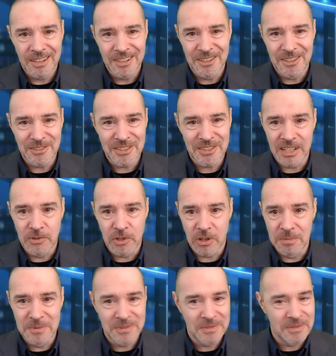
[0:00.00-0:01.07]
Steve
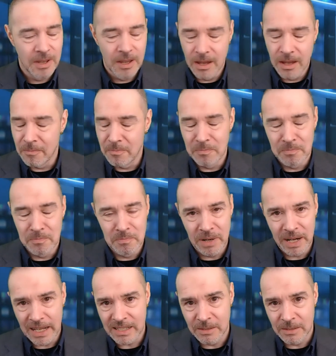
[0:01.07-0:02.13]
Jobs,
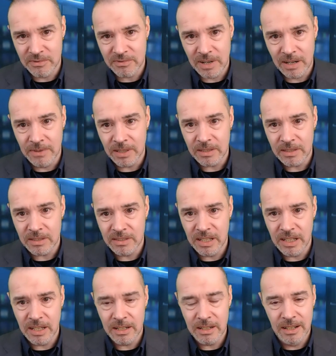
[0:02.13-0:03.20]
bless him forever,
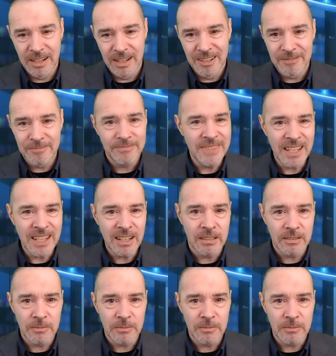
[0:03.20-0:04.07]
said, nah.